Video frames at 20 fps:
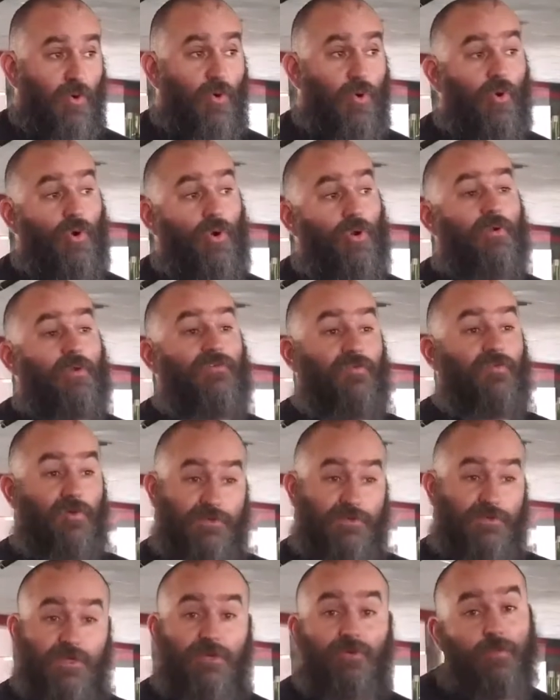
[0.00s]
or
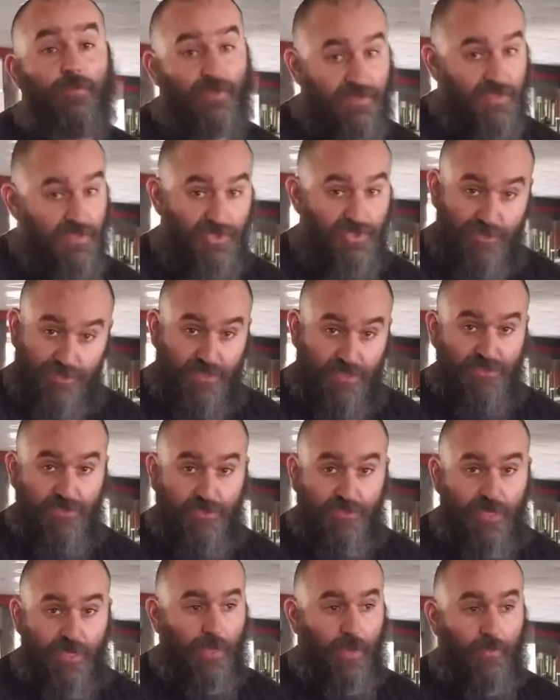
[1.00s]
for as many repetitions as
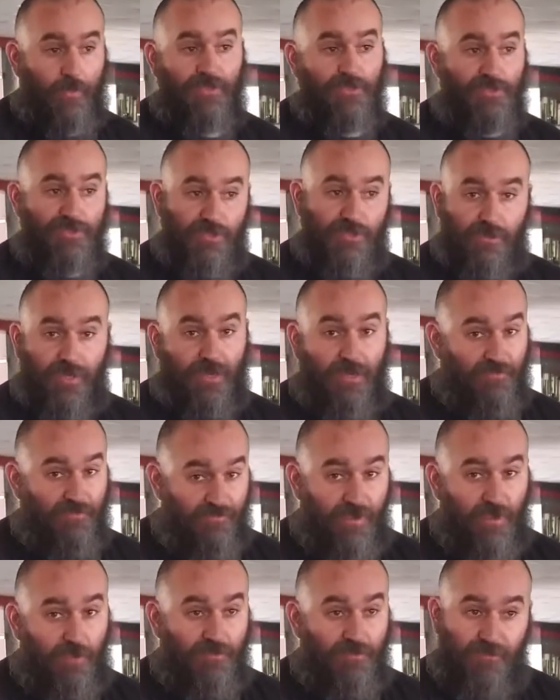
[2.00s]
you can. I mean, you're still gonna
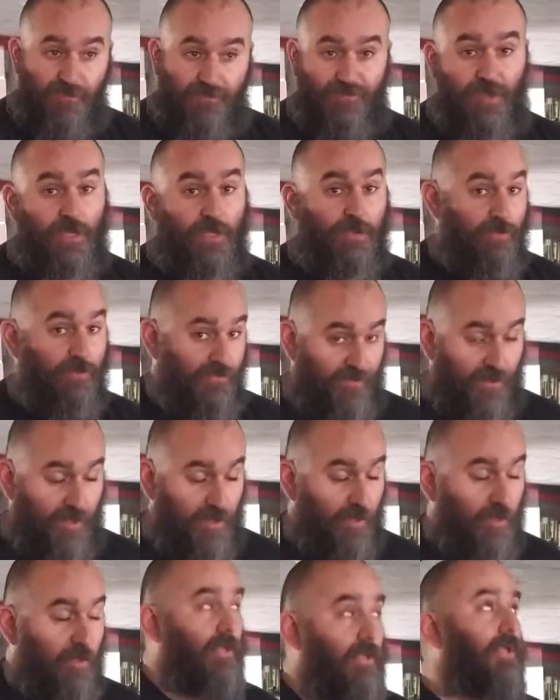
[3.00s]
fail. If you fail, you
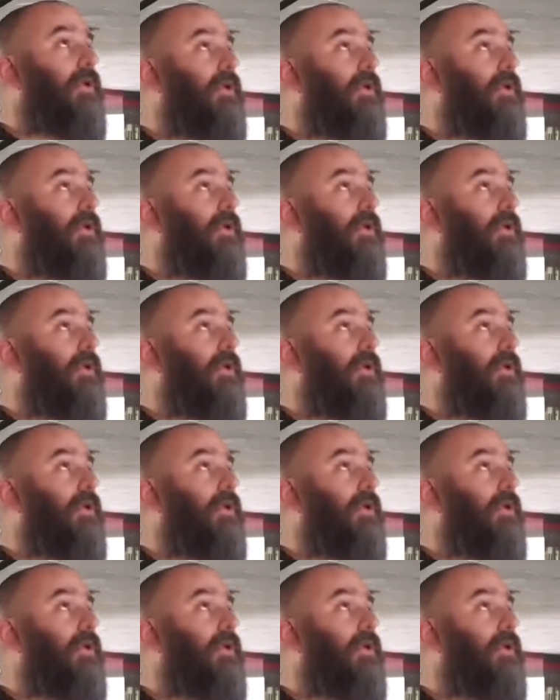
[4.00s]
fail.